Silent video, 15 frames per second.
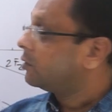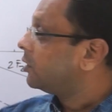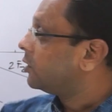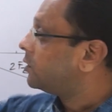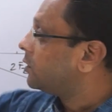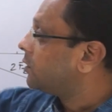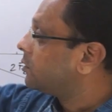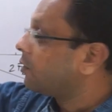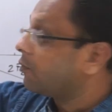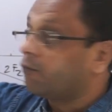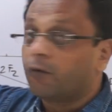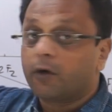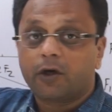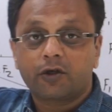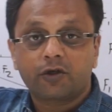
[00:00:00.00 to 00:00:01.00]
this is the
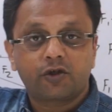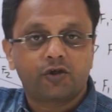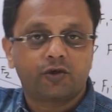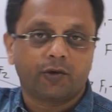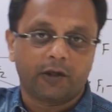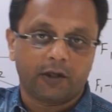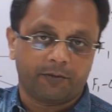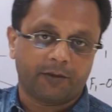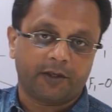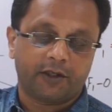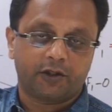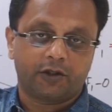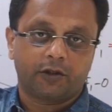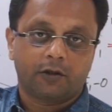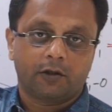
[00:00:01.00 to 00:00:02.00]
virtual
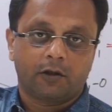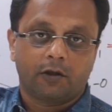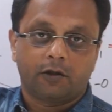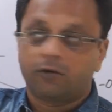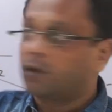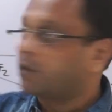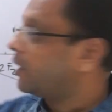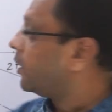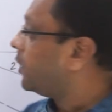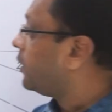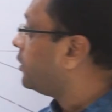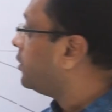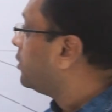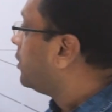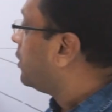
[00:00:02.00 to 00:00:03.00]
image you are
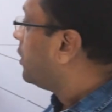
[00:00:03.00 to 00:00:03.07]
getting